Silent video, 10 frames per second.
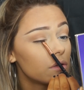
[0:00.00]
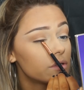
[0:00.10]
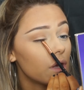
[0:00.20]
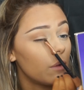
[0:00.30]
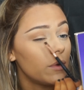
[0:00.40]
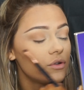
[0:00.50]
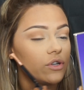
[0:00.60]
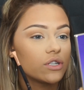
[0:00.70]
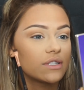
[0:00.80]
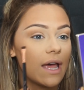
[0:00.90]
So I'm literally
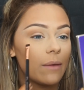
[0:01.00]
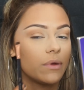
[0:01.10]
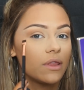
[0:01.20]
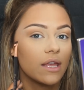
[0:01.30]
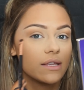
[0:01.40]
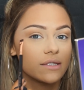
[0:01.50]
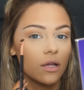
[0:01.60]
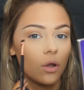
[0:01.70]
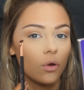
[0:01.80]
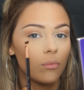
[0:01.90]
just tapping this
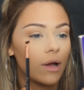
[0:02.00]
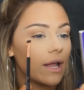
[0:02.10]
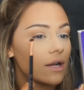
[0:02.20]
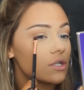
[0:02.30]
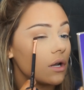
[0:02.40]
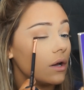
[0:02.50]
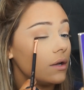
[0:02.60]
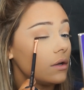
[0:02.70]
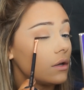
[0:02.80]
along my lash line,